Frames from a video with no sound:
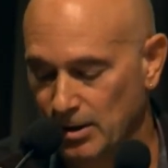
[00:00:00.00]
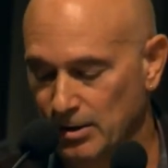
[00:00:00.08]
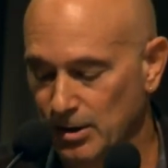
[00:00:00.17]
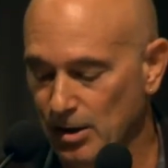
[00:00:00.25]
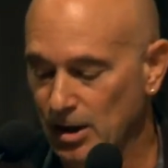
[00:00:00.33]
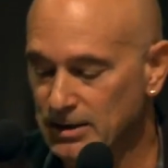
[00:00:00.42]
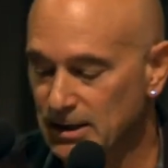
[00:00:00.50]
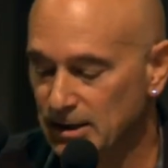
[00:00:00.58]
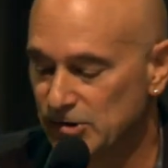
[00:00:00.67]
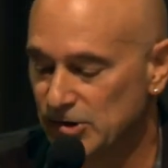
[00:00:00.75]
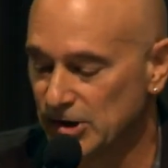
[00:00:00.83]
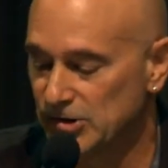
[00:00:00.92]
The
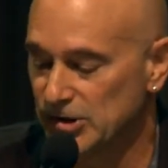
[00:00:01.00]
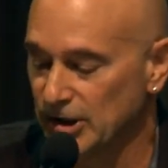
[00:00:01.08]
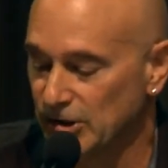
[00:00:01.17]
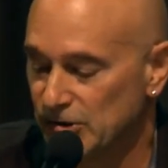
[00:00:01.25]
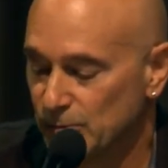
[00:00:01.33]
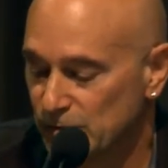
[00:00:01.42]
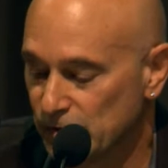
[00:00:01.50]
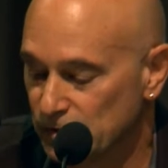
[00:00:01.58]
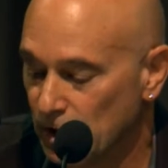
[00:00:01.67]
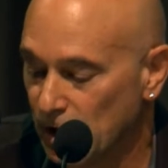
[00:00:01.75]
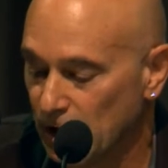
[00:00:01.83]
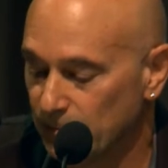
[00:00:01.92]
1960s was a
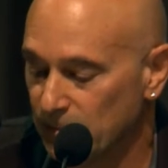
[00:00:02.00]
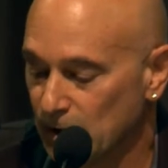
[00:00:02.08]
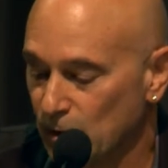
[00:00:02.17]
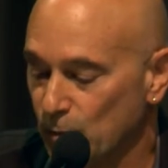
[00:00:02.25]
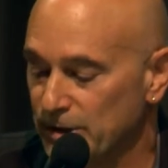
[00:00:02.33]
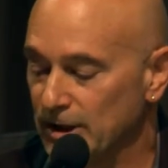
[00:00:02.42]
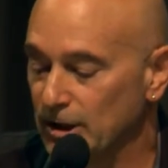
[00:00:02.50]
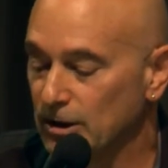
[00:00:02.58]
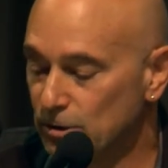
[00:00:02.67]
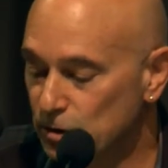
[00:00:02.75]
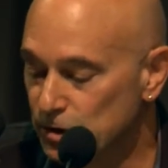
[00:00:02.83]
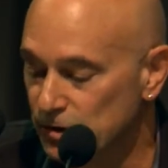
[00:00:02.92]
time when the
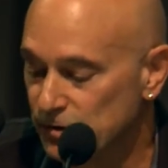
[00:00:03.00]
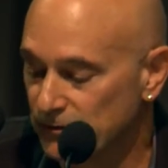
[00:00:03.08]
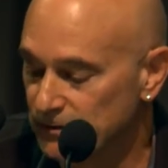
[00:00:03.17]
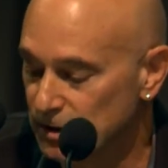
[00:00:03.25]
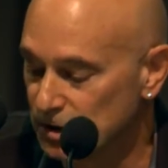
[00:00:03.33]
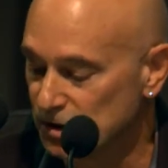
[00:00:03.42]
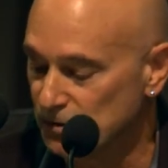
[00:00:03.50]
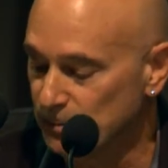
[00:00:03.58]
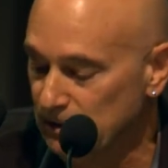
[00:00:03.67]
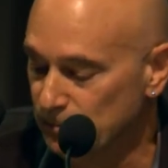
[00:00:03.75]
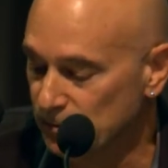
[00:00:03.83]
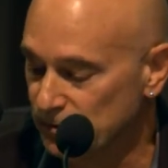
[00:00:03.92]
inclusions of Indigenous
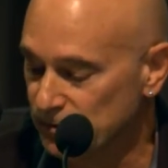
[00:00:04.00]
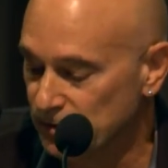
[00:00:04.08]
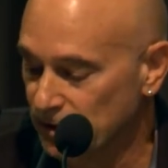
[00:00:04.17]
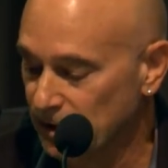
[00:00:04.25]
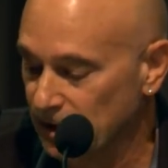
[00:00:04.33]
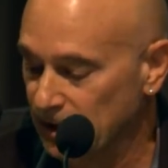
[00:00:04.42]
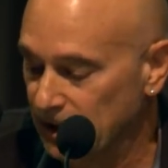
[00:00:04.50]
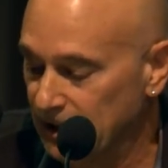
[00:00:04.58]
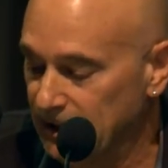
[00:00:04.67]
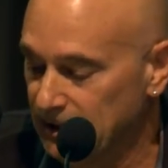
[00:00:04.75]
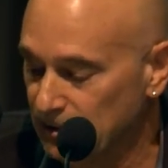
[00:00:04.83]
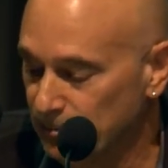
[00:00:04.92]
peoples
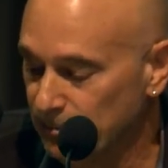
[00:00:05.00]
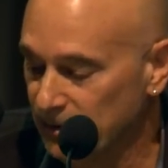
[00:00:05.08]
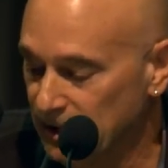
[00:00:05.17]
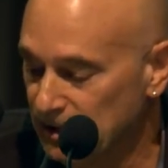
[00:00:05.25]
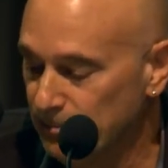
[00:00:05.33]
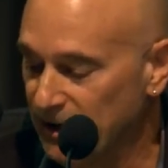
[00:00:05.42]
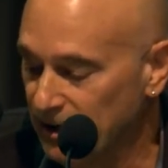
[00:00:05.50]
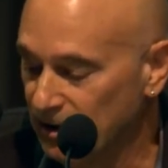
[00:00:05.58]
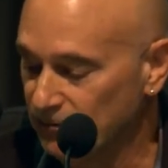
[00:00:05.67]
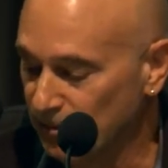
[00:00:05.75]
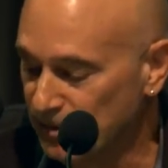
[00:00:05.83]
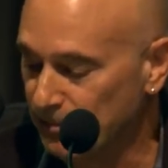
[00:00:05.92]
from
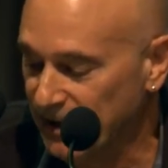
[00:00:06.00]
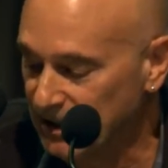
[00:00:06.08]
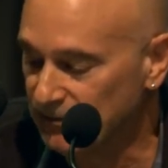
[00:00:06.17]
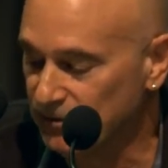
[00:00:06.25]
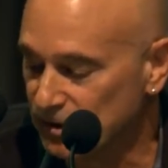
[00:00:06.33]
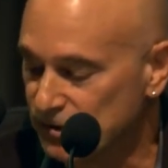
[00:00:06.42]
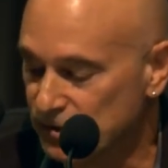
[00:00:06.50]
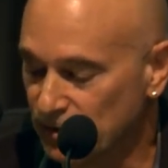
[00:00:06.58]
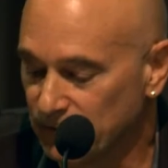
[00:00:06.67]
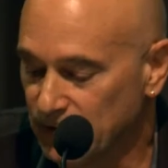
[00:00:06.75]
the benefits of